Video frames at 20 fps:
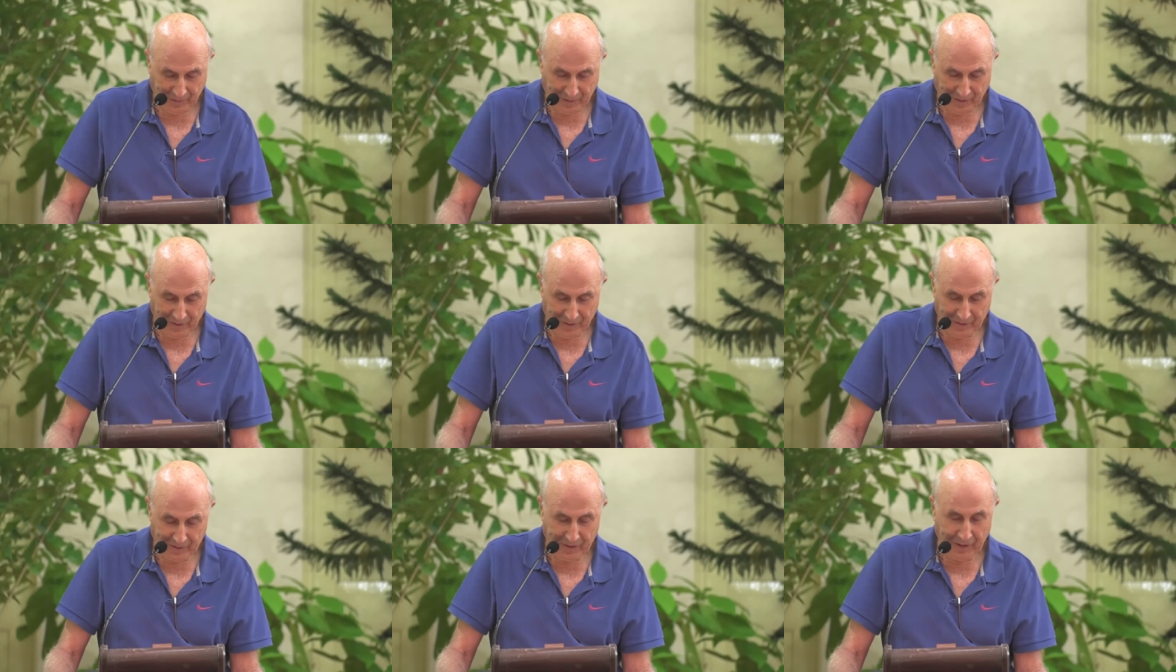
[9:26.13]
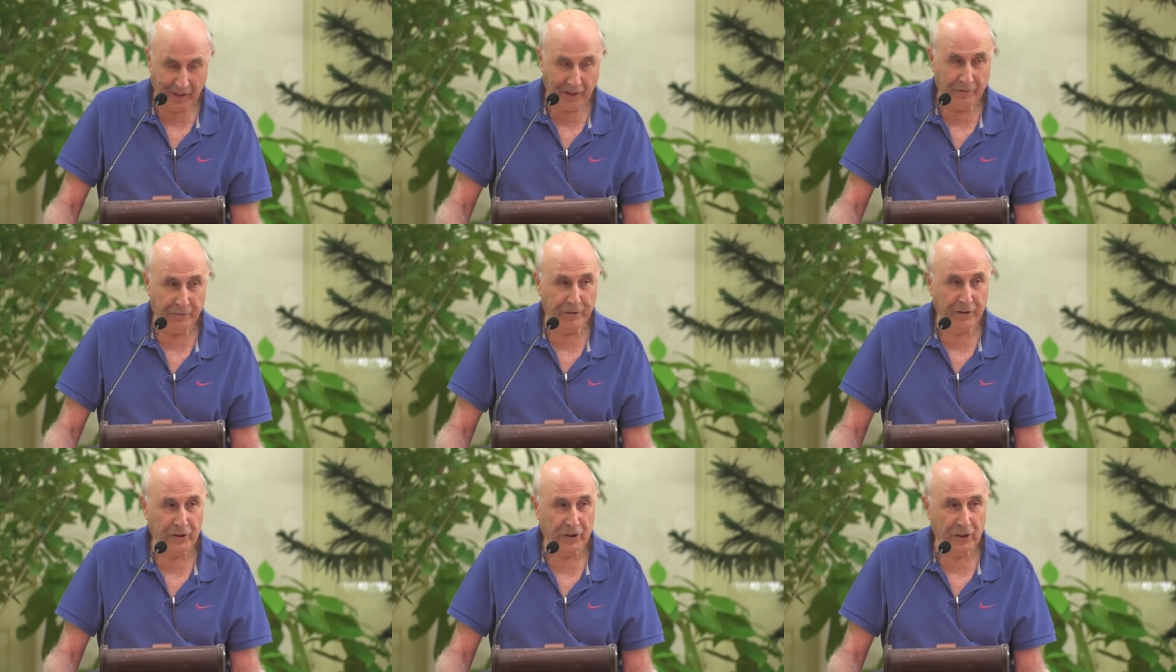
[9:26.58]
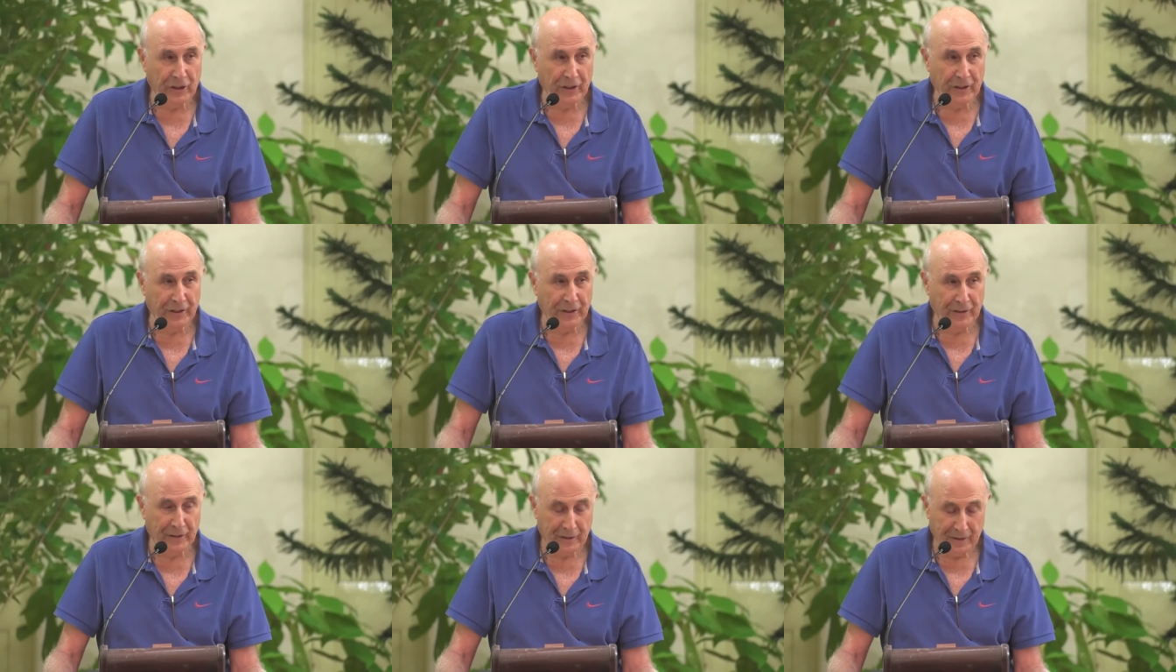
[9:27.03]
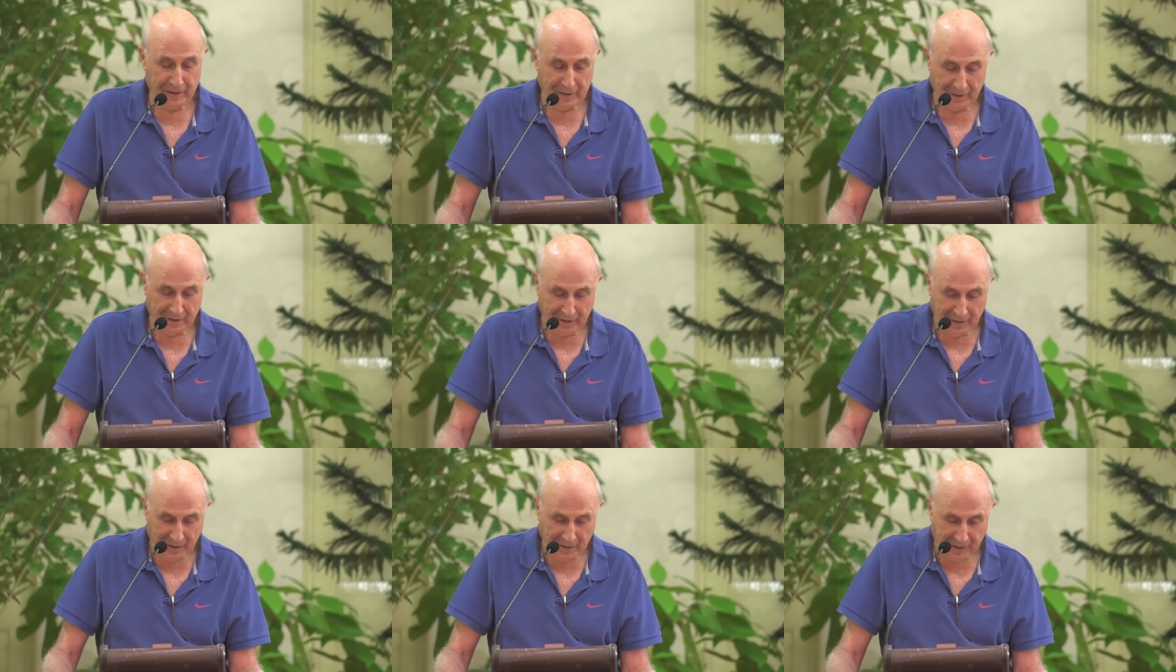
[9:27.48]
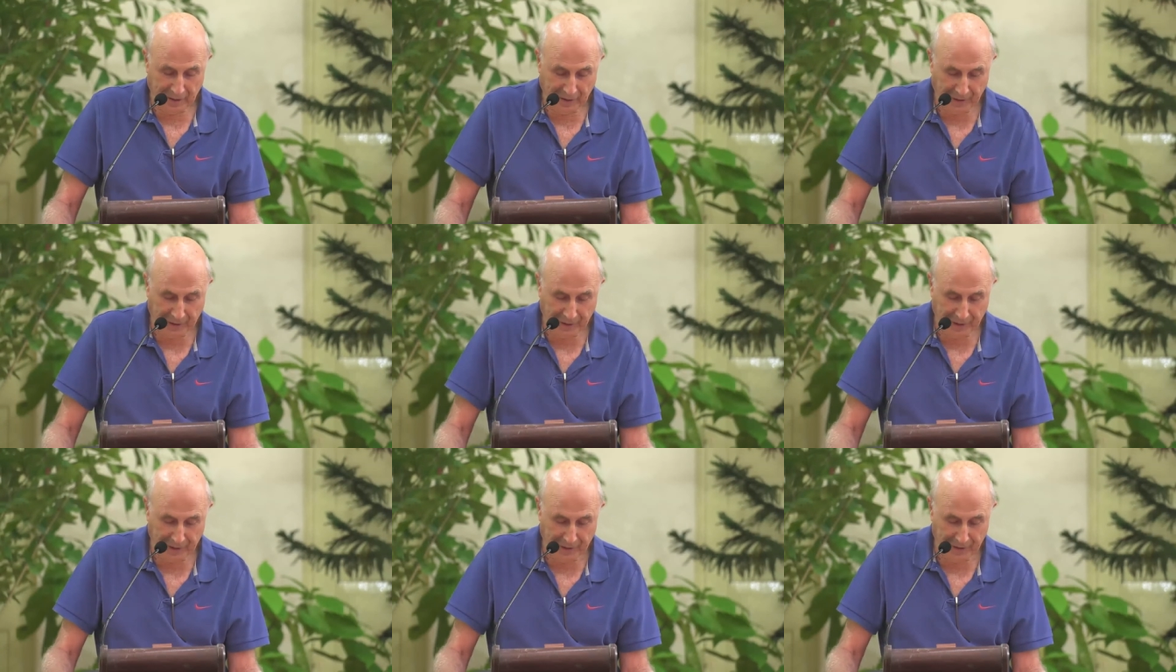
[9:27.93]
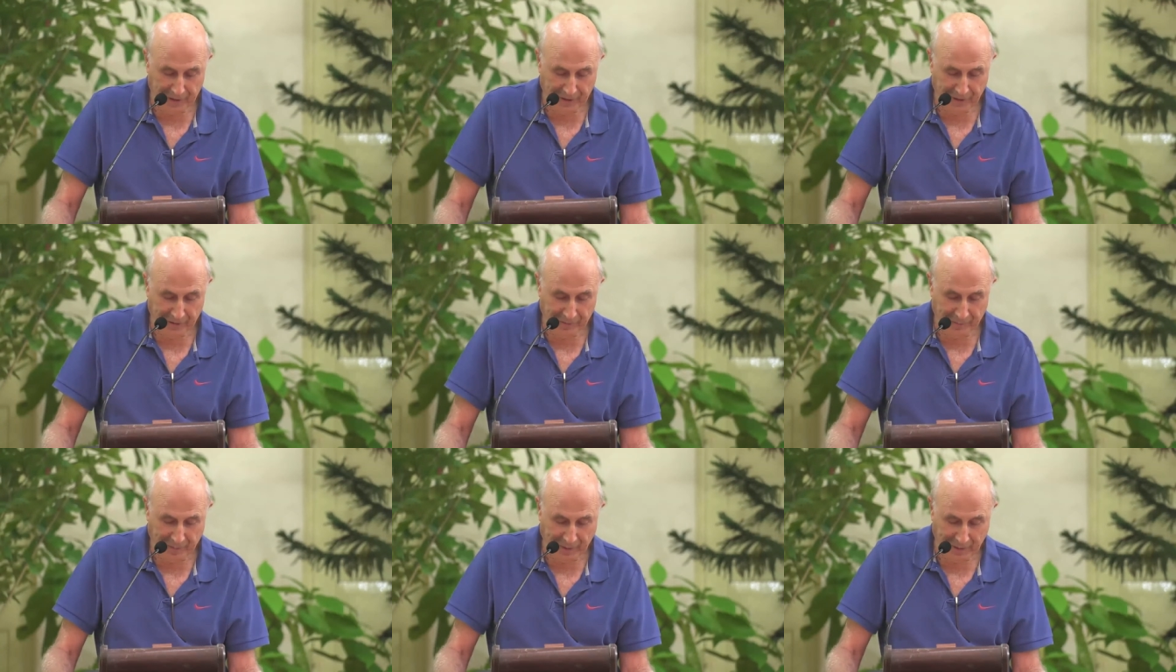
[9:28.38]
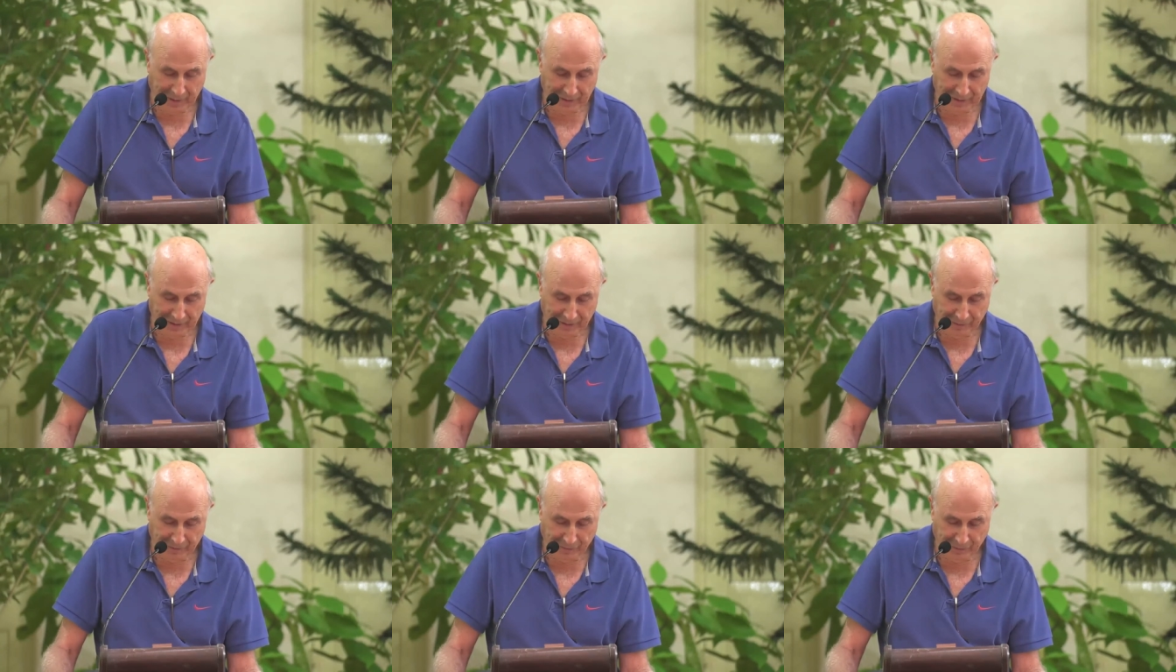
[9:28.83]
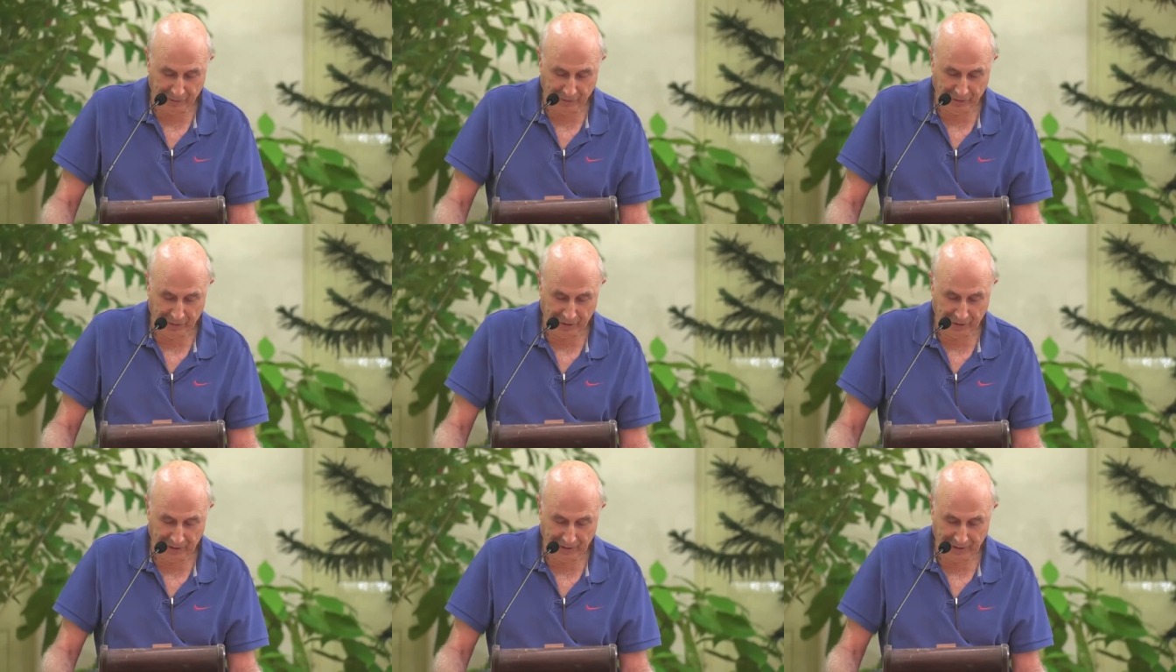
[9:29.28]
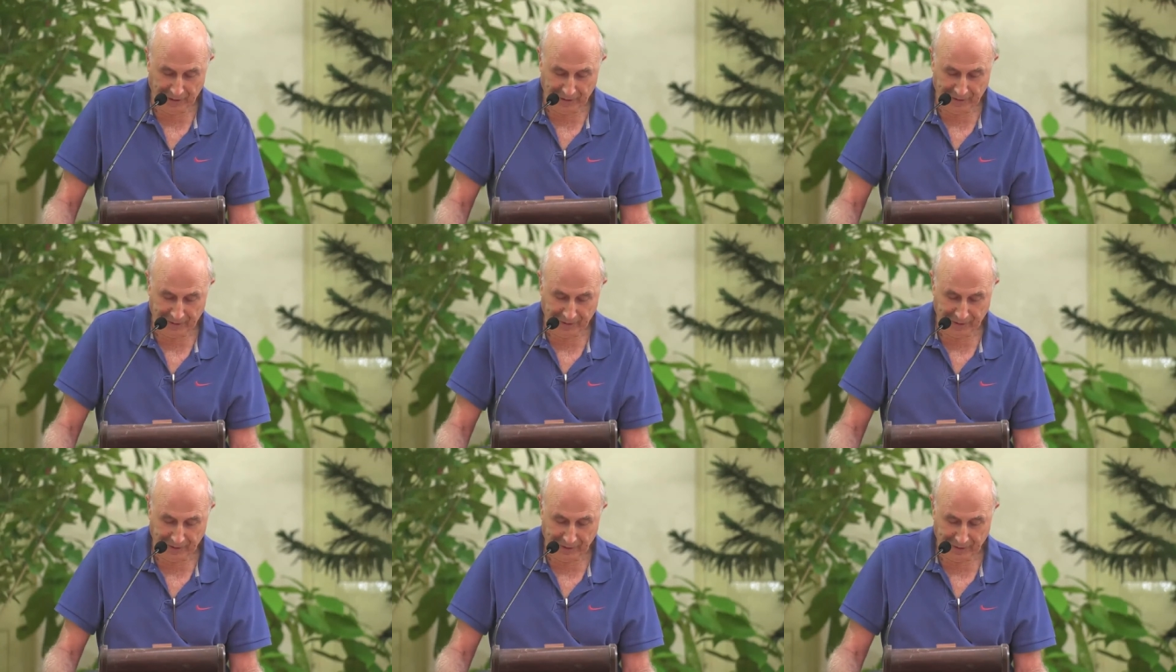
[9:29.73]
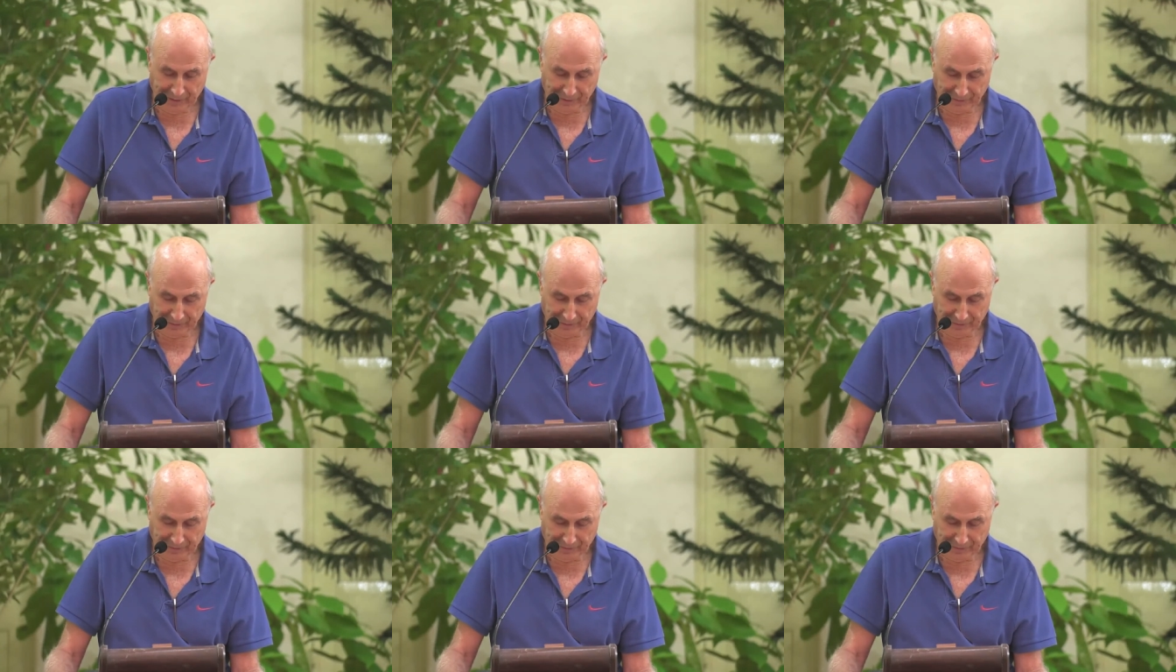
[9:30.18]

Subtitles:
selfishly cares but for itself.